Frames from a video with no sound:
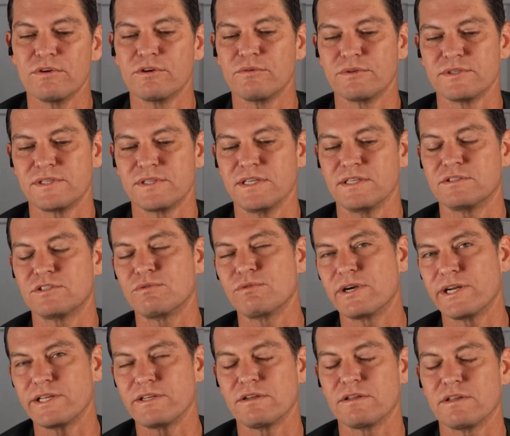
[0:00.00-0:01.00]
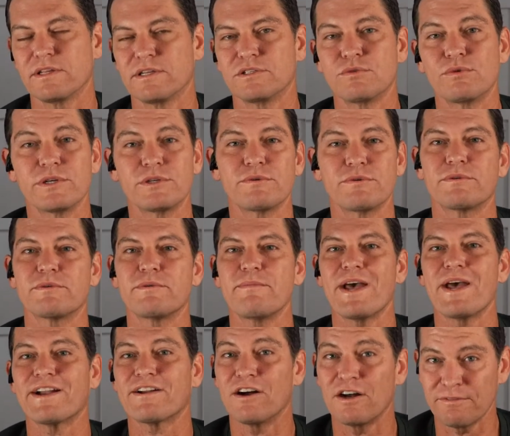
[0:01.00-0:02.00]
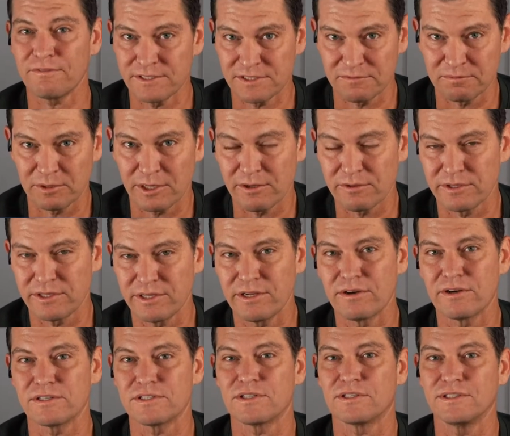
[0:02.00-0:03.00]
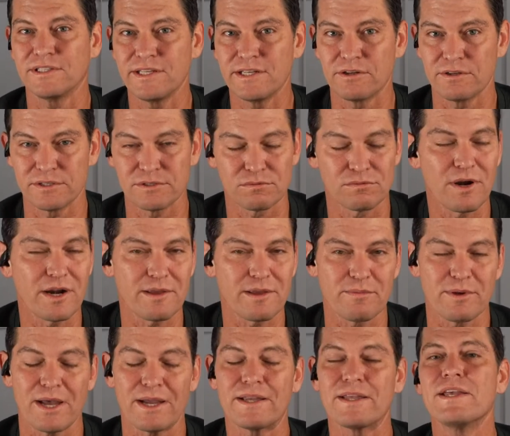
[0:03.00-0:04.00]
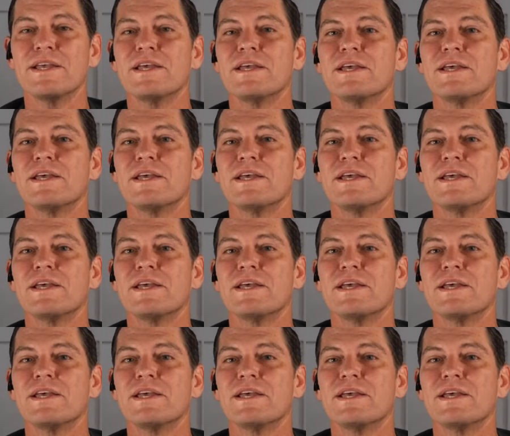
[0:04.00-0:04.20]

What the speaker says: who was the 2023 MAC Offensive Player of the Year at Toledo. He's a running back.